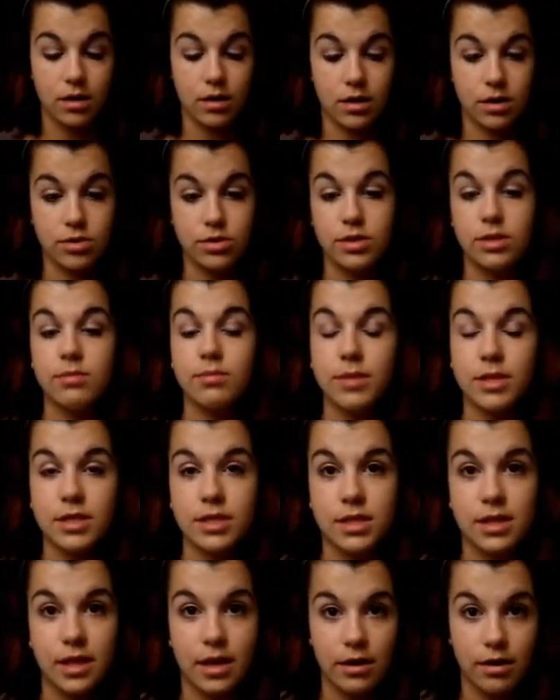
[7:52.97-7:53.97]
using
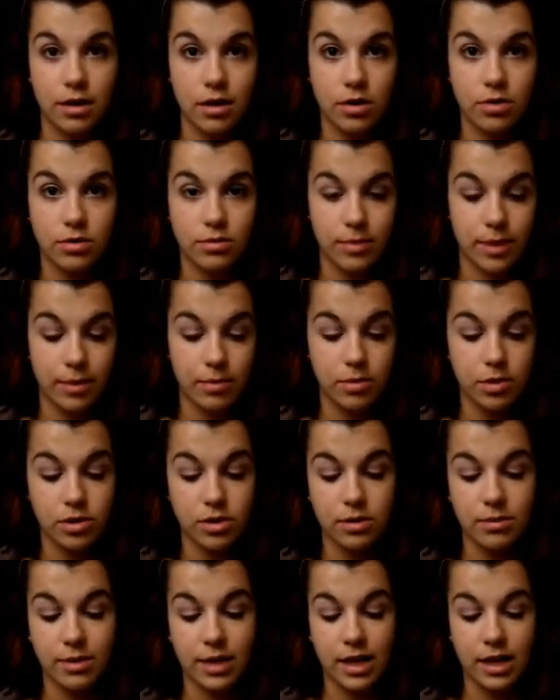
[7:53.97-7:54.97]
mascara on my
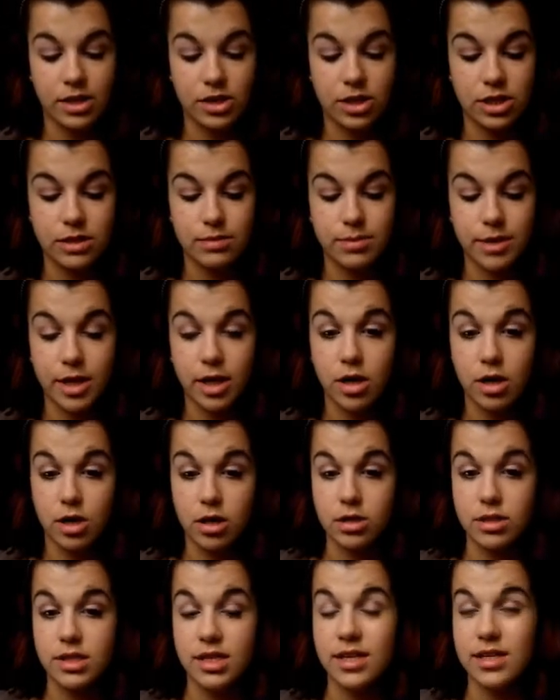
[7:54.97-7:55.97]
bottom lashes because